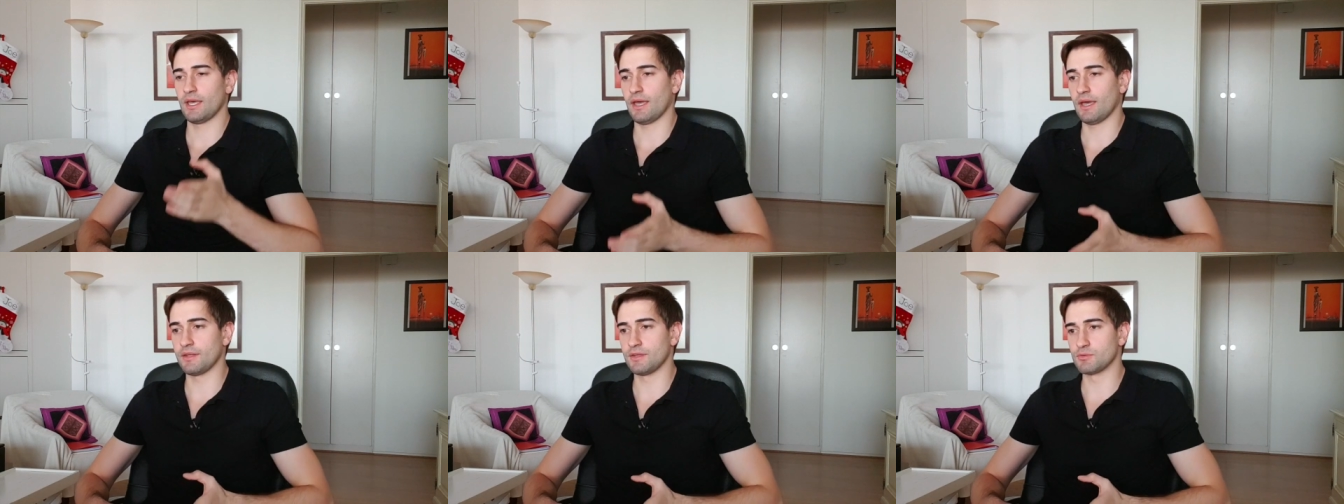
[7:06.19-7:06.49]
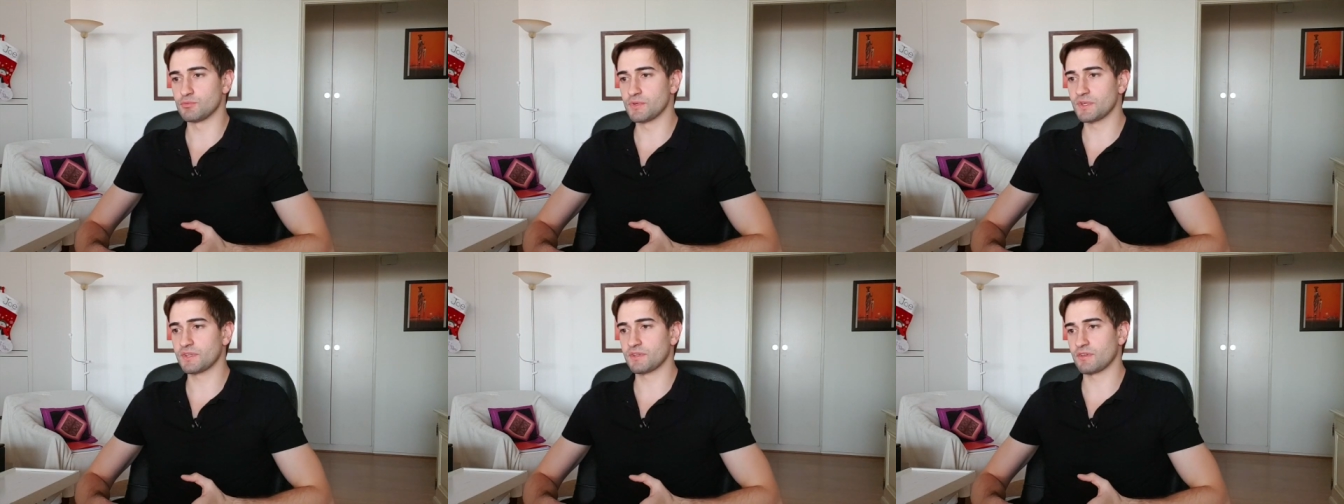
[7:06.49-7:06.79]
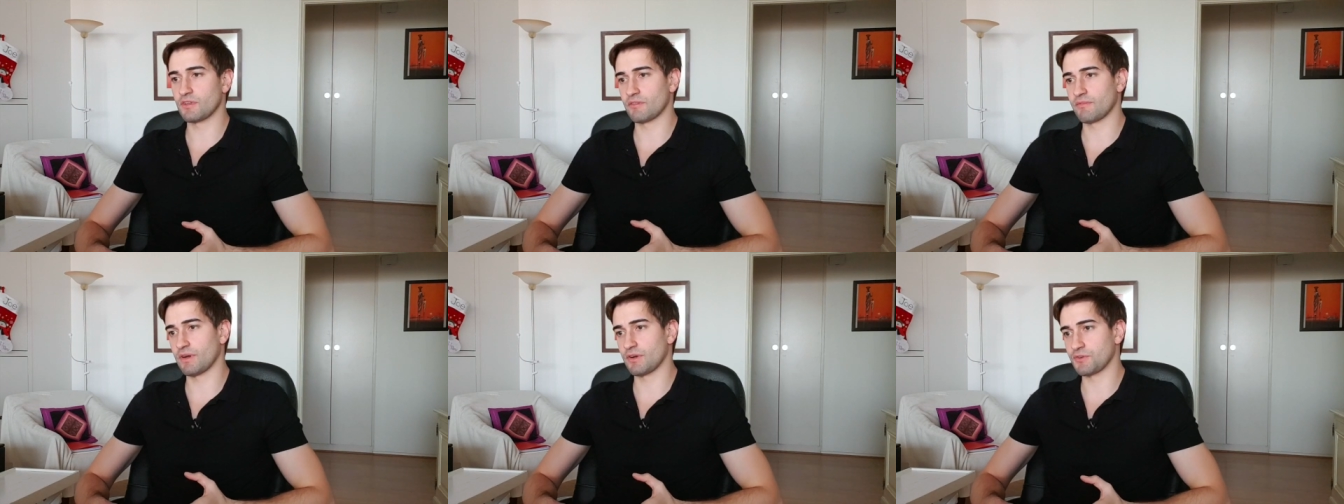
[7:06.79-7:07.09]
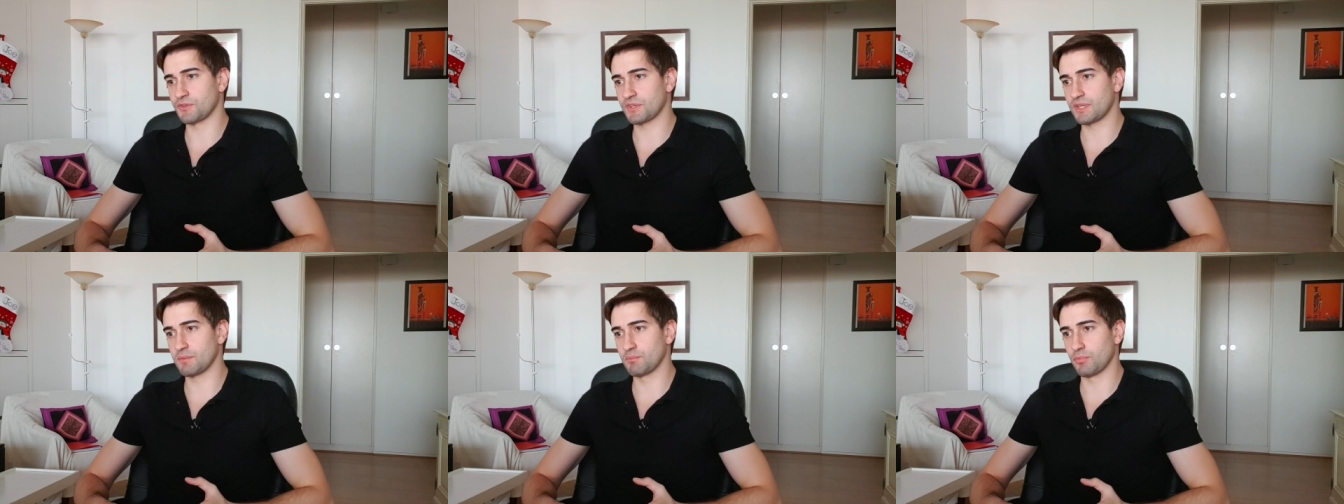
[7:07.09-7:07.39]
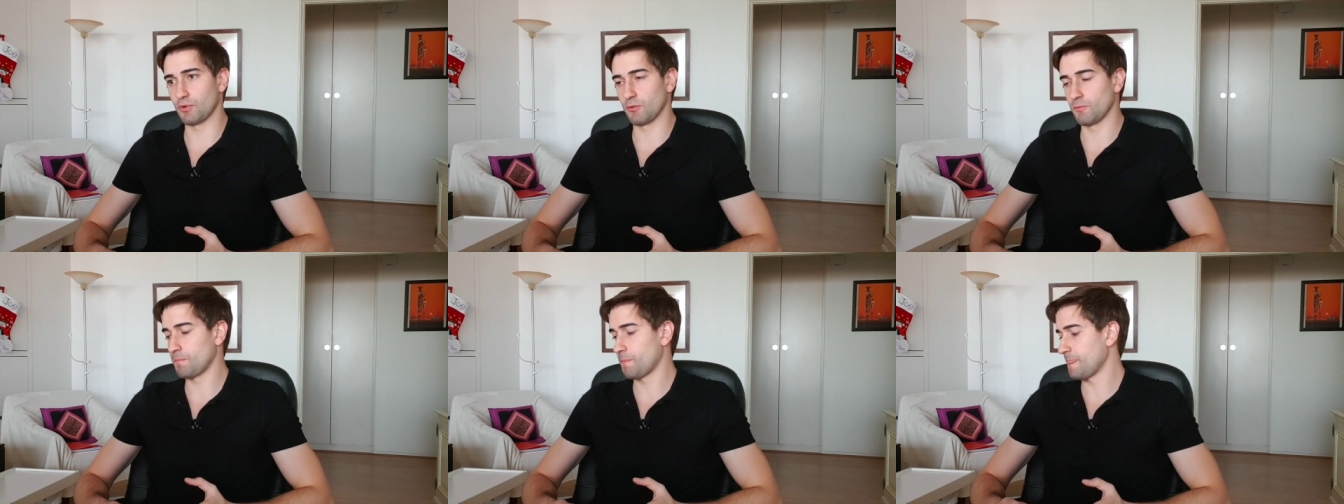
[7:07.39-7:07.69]
And the reason is very
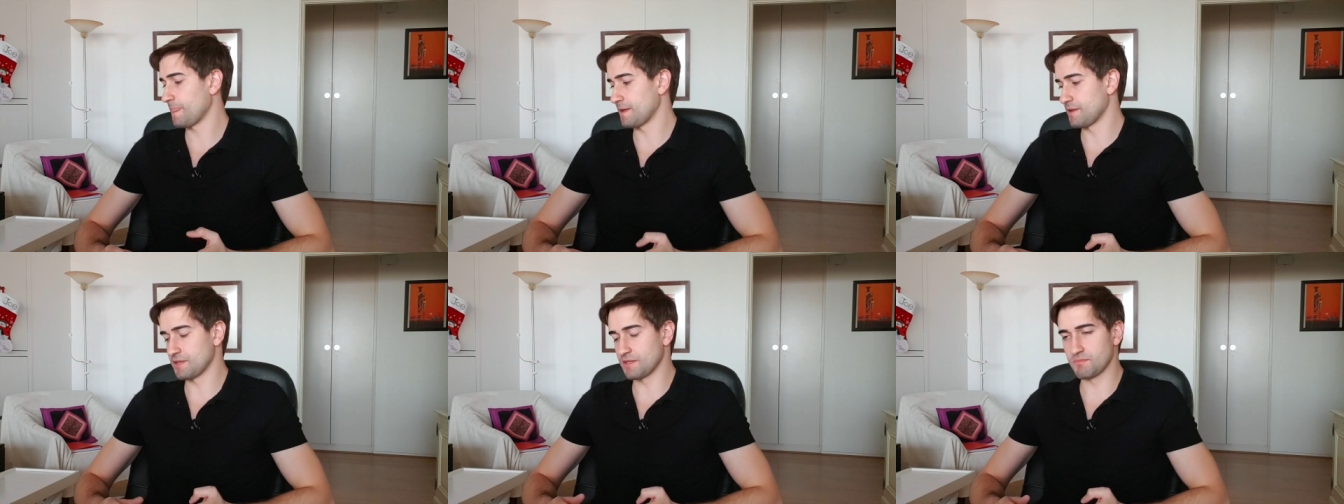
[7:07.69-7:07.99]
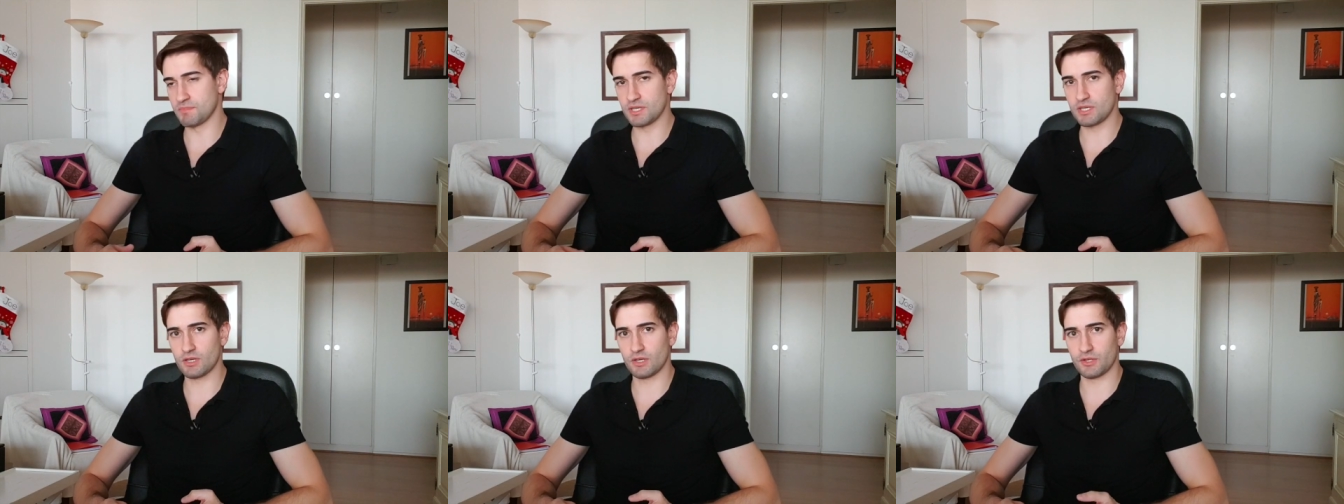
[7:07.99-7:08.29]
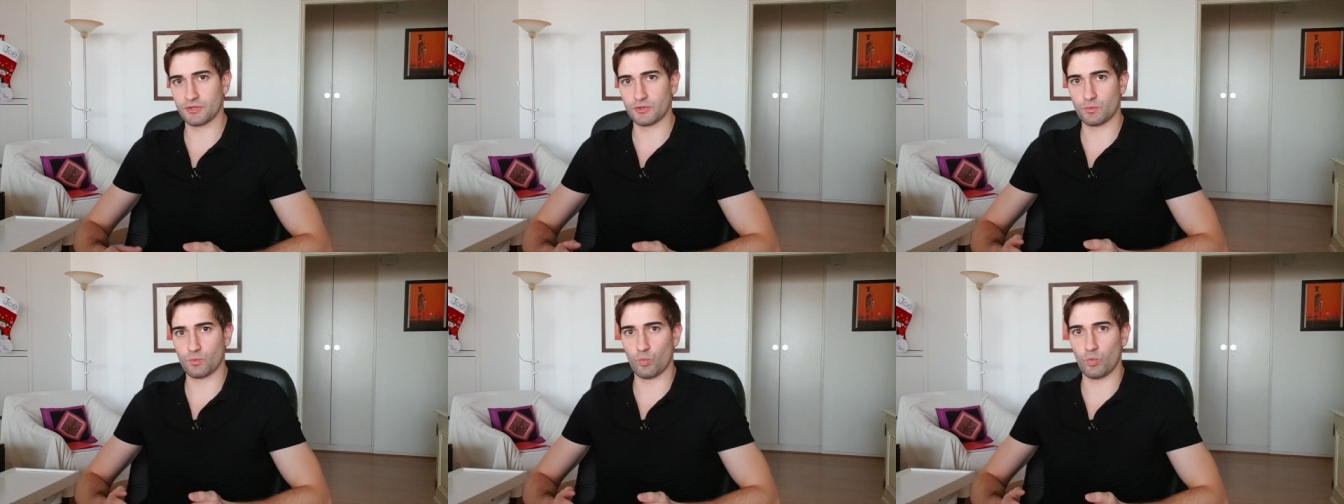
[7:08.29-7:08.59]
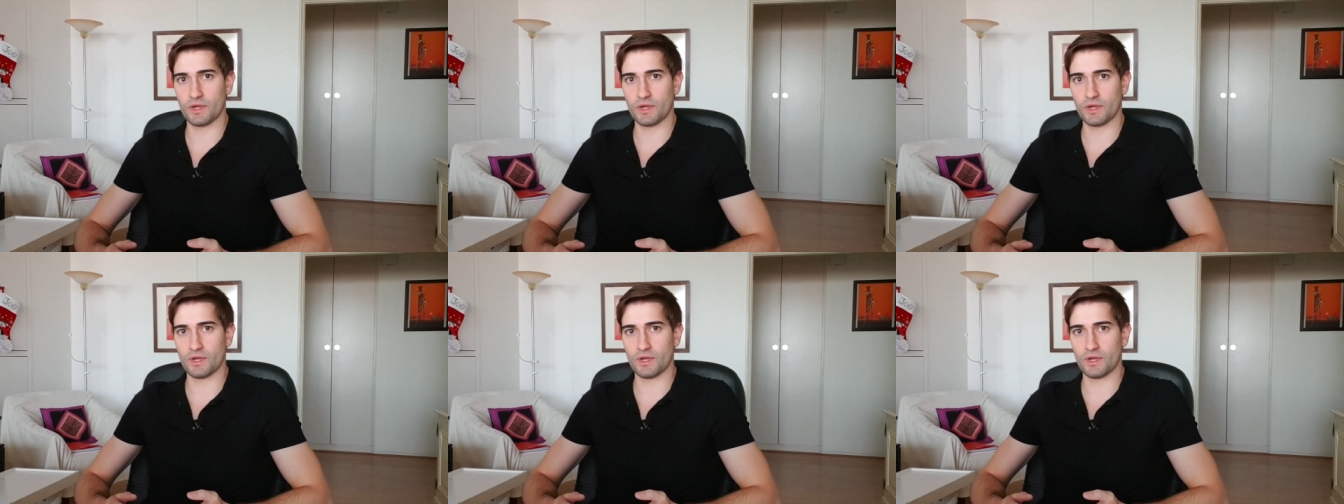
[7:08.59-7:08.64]
simple, is because